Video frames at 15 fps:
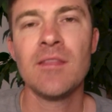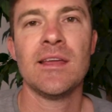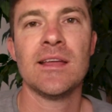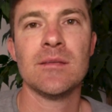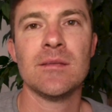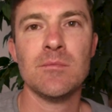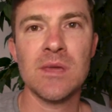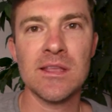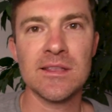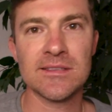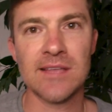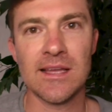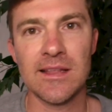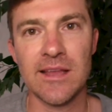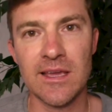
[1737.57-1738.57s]
that
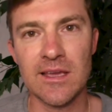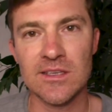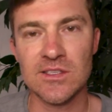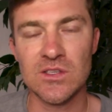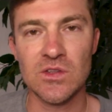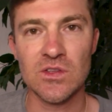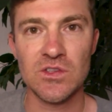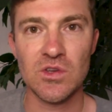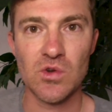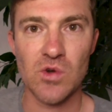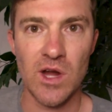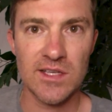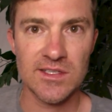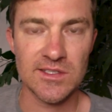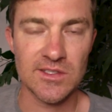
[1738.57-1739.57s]
means that like as soon as you
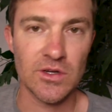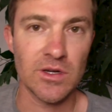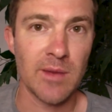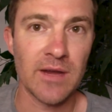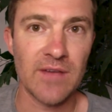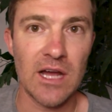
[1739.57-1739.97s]
cross a certain amount of